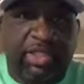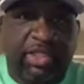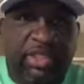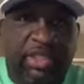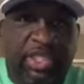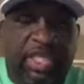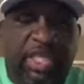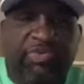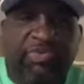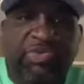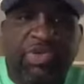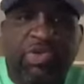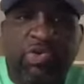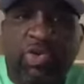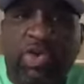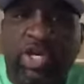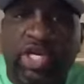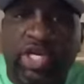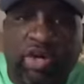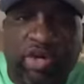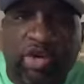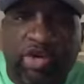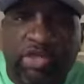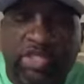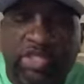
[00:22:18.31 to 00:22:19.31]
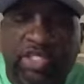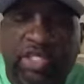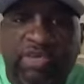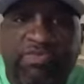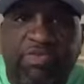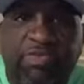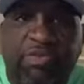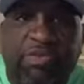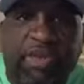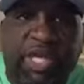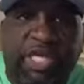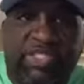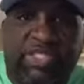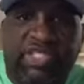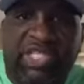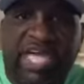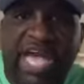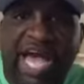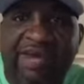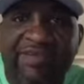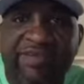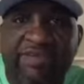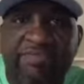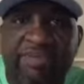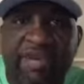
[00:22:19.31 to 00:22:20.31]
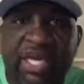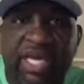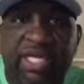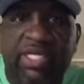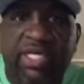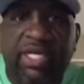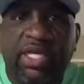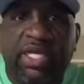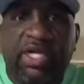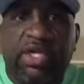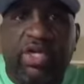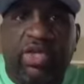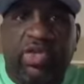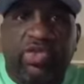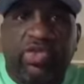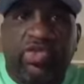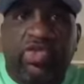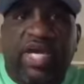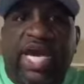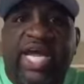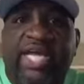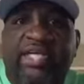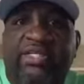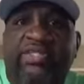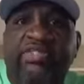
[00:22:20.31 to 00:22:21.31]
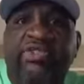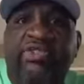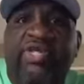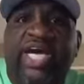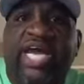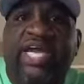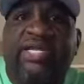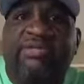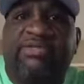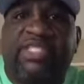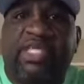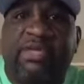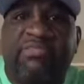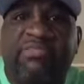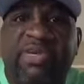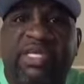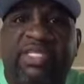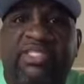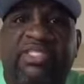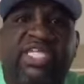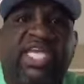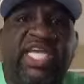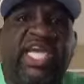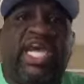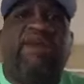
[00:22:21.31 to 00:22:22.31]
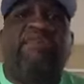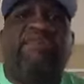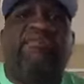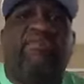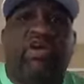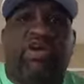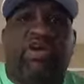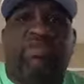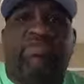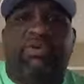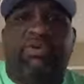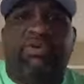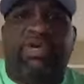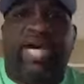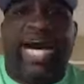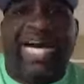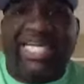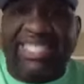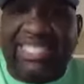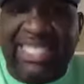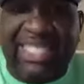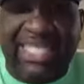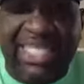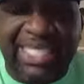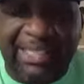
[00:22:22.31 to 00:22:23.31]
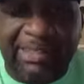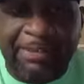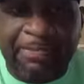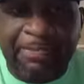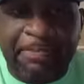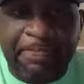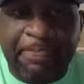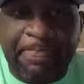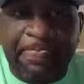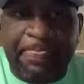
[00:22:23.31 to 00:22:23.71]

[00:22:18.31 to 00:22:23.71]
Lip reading: And if you want to go to different places you haven't been, you got to submit and say, I'm vulnerable. I did it.